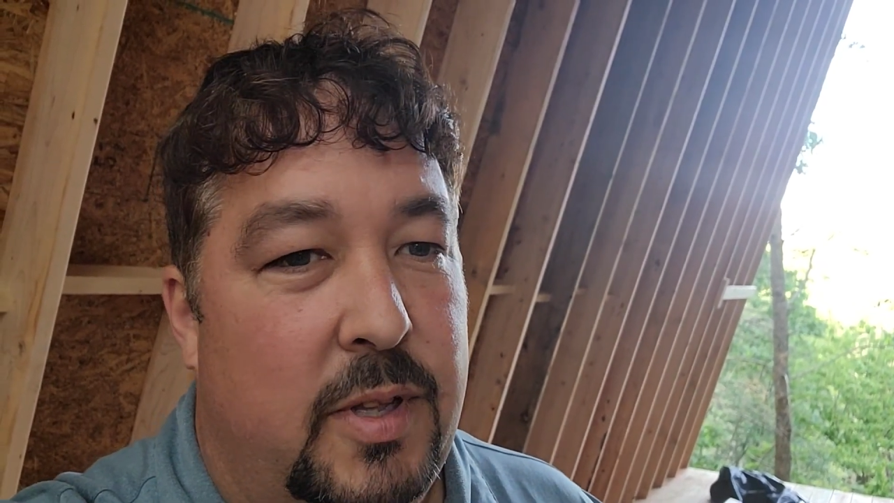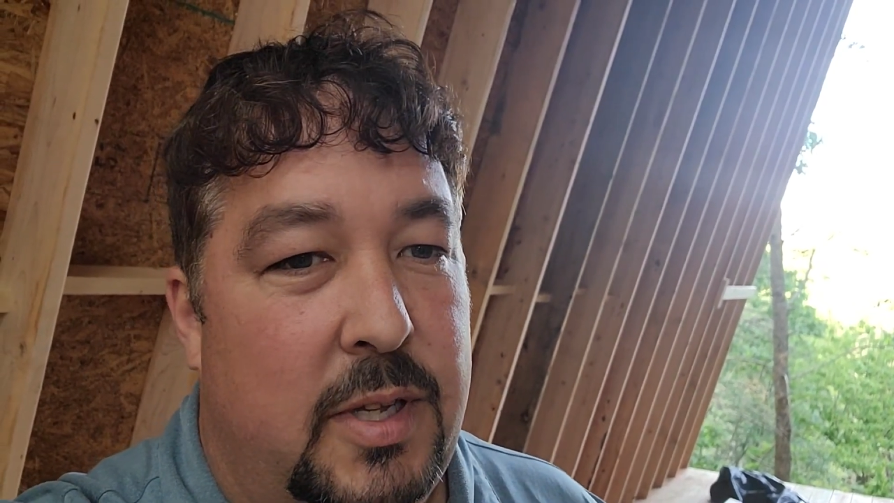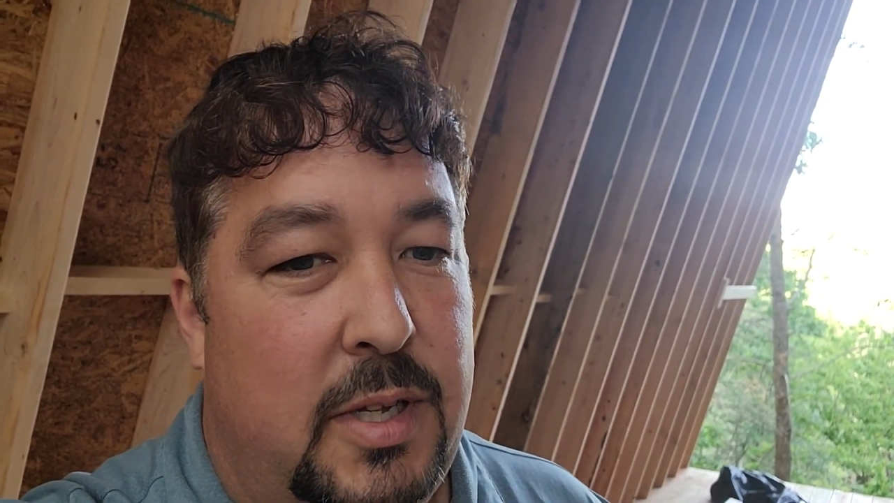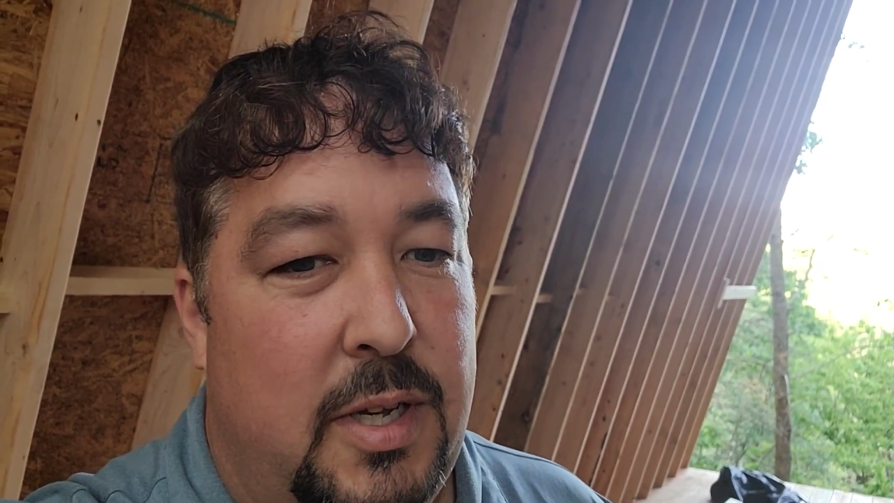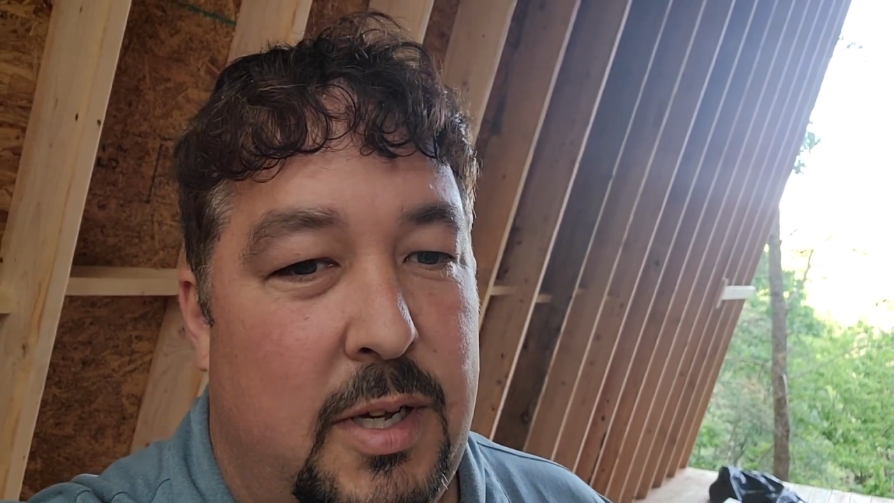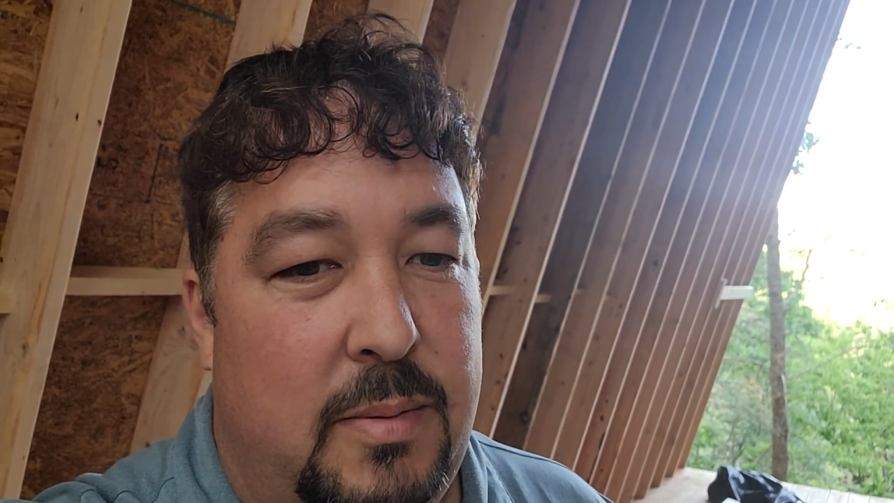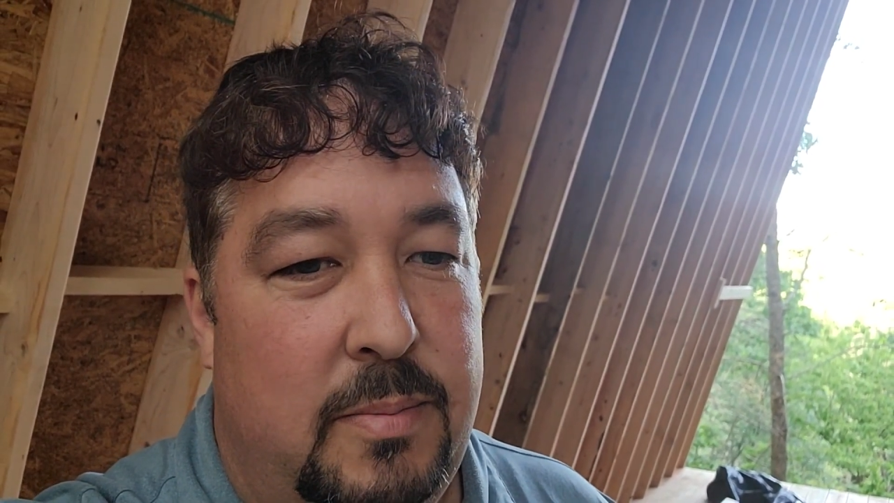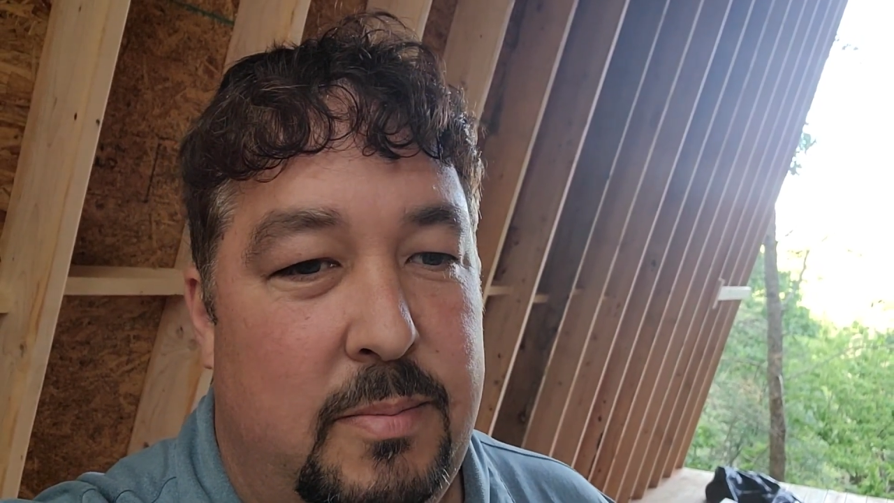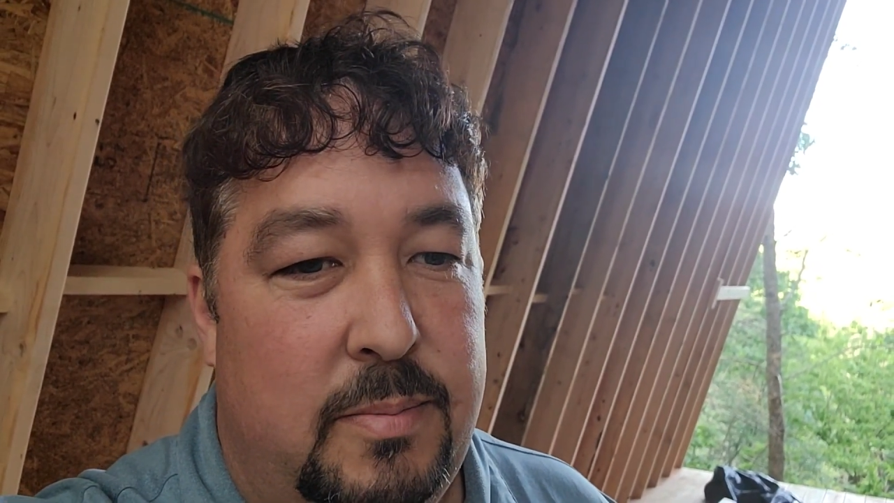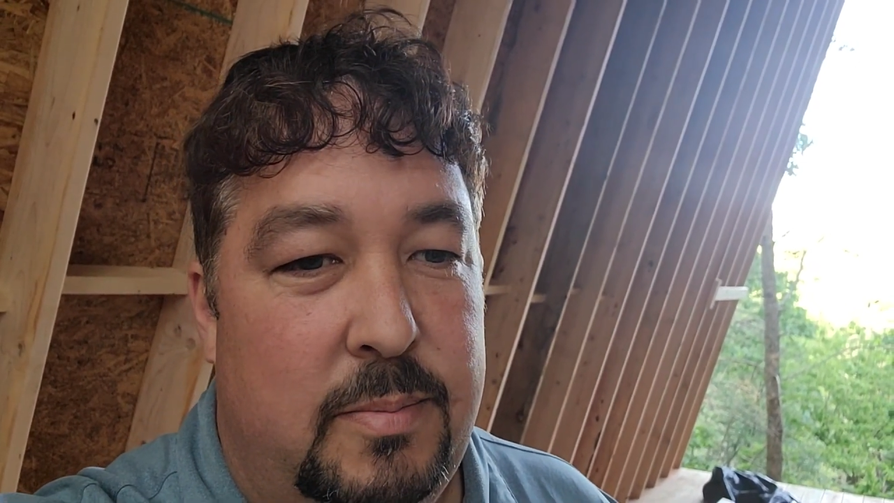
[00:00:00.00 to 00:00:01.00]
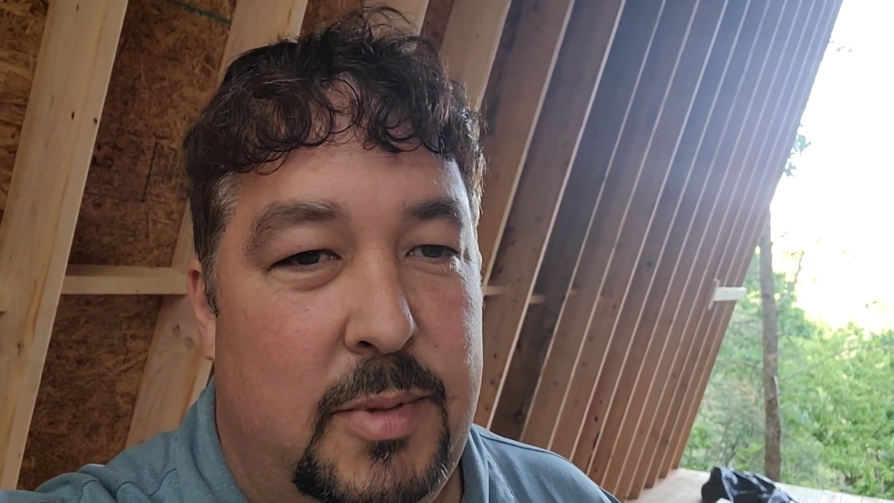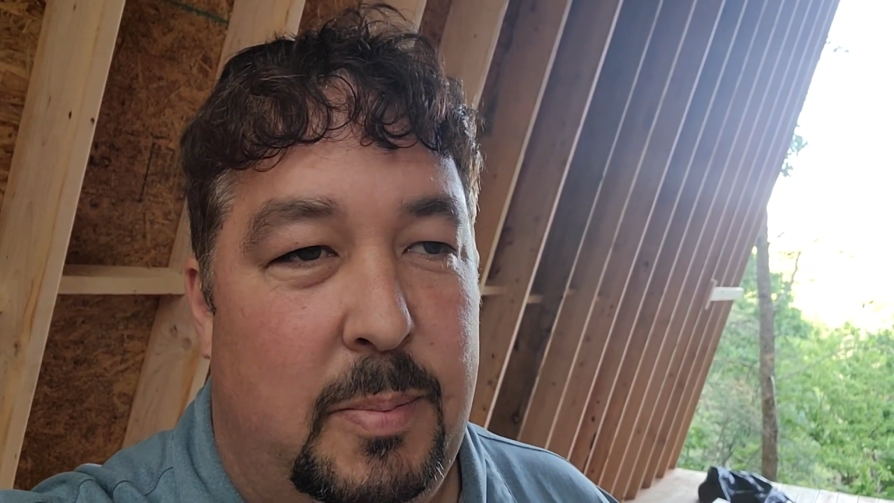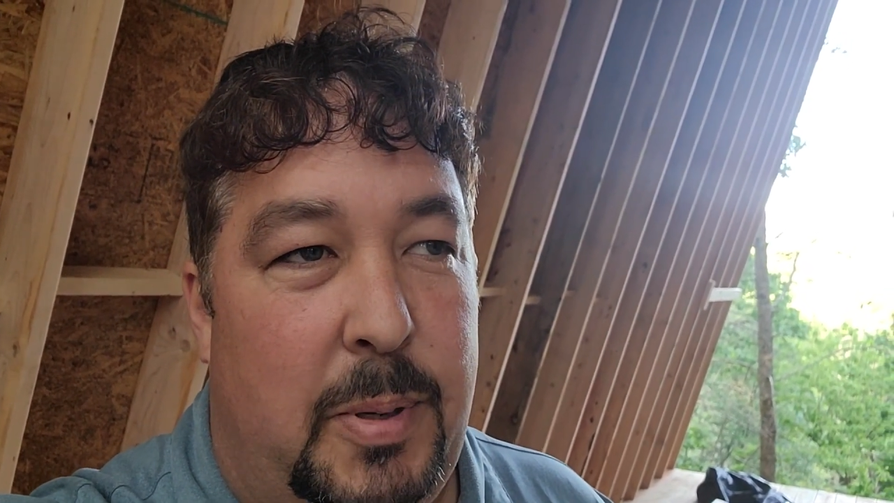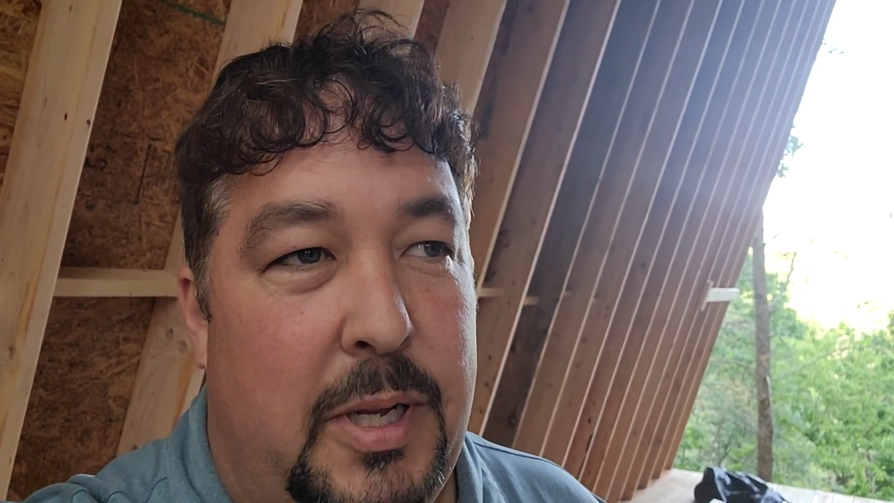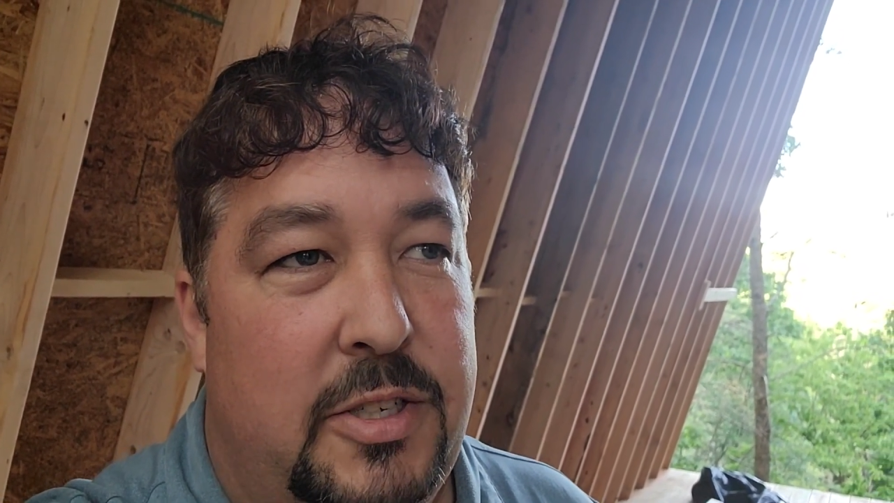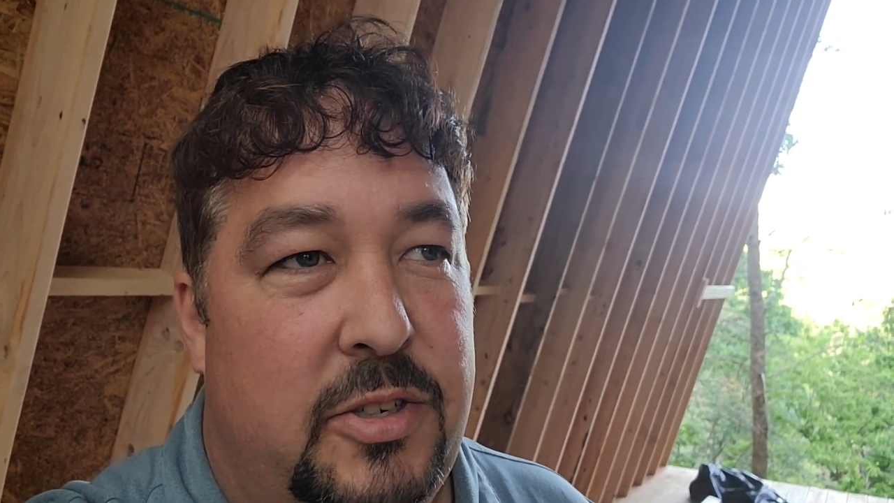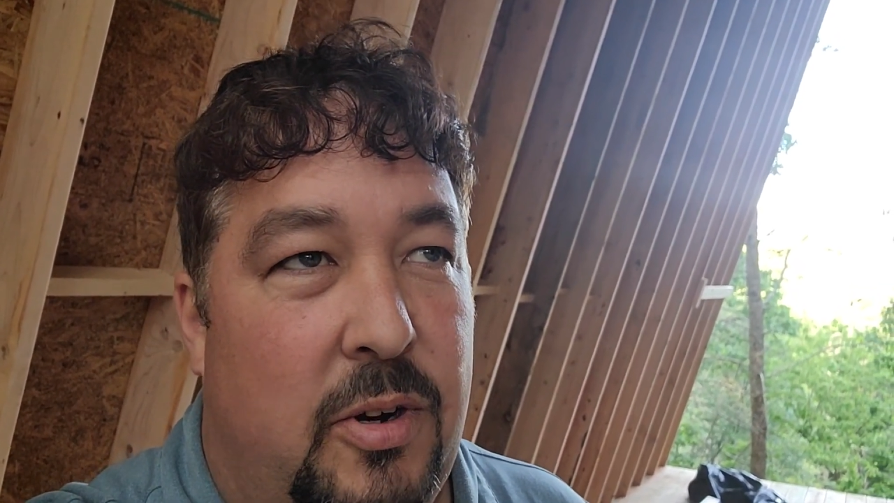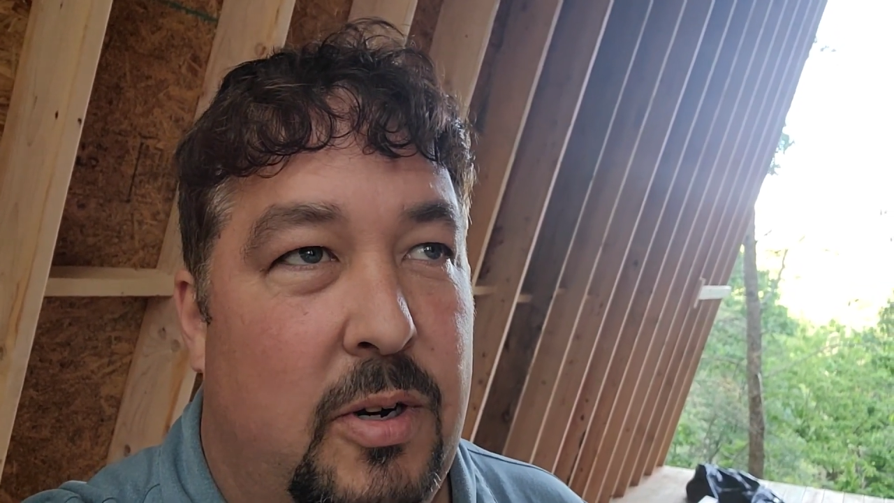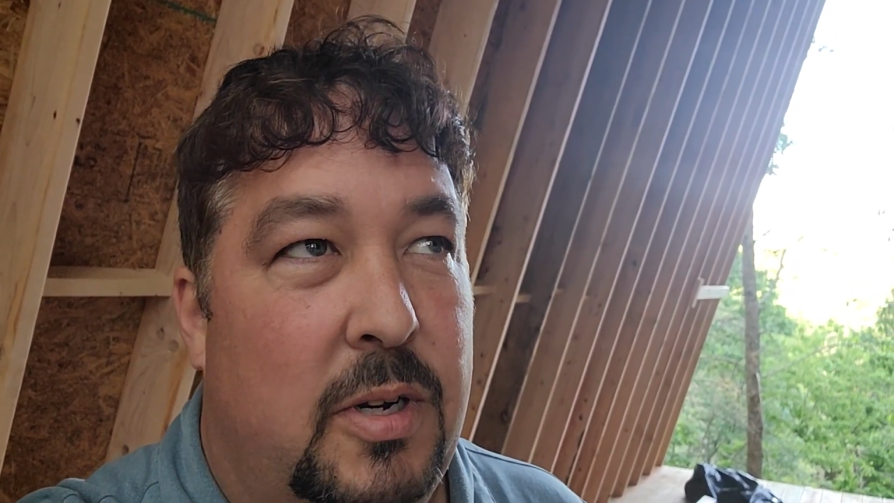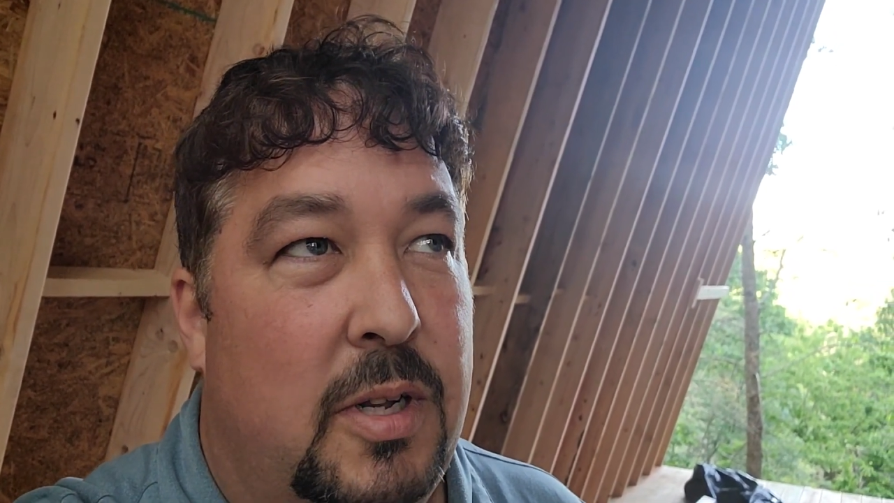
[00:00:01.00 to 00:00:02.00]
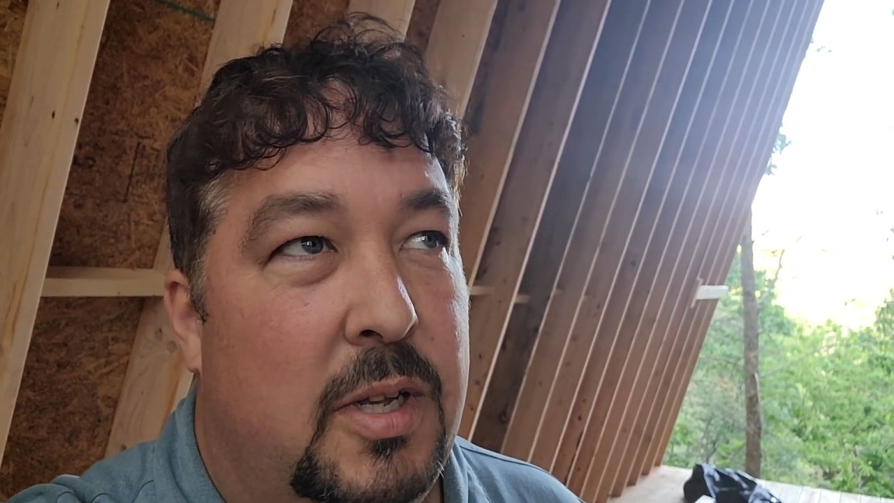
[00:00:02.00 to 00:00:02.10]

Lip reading: the pitch chart.